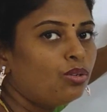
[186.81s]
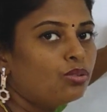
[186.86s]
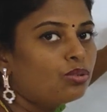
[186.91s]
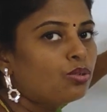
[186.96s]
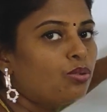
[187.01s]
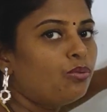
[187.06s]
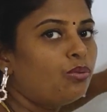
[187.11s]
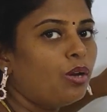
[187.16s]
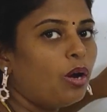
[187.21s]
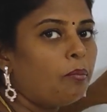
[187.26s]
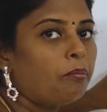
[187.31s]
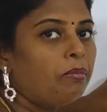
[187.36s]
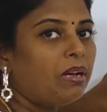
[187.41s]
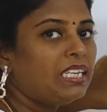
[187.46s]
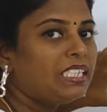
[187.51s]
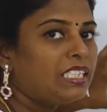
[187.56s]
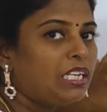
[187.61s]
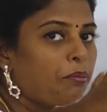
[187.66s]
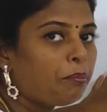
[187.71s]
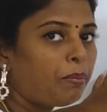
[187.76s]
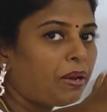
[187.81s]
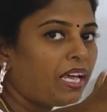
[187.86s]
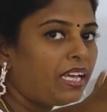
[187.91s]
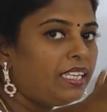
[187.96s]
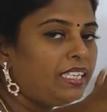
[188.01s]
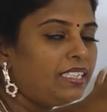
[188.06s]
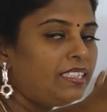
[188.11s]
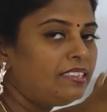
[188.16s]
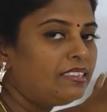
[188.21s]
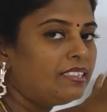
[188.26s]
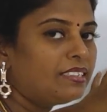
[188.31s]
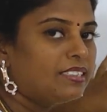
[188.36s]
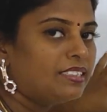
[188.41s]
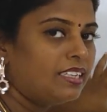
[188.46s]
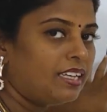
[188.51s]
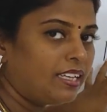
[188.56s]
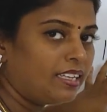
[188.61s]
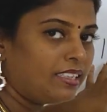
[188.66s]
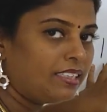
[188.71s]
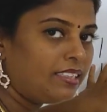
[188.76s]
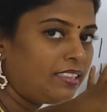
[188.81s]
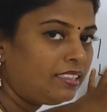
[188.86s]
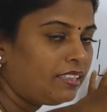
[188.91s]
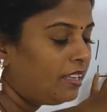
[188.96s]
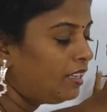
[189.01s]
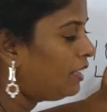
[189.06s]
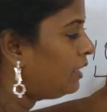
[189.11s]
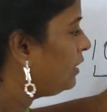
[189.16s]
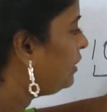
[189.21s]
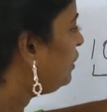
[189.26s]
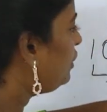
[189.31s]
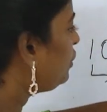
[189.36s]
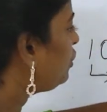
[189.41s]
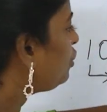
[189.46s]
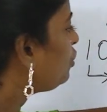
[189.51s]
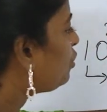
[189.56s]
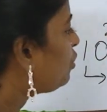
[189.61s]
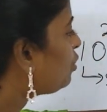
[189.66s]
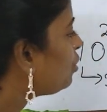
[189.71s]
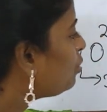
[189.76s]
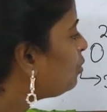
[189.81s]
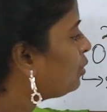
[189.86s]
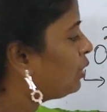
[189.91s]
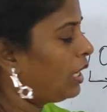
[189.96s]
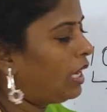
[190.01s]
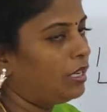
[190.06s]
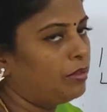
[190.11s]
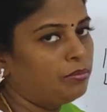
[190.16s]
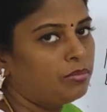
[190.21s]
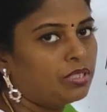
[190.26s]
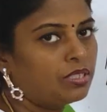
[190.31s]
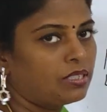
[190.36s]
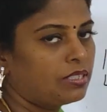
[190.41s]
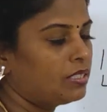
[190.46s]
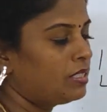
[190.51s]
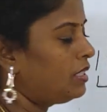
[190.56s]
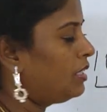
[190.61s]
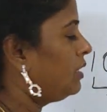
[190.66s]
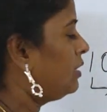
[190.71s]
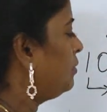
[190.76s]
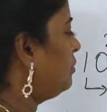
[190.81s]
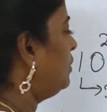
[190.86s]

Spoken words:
So we are multiplying the 10 into 2 times.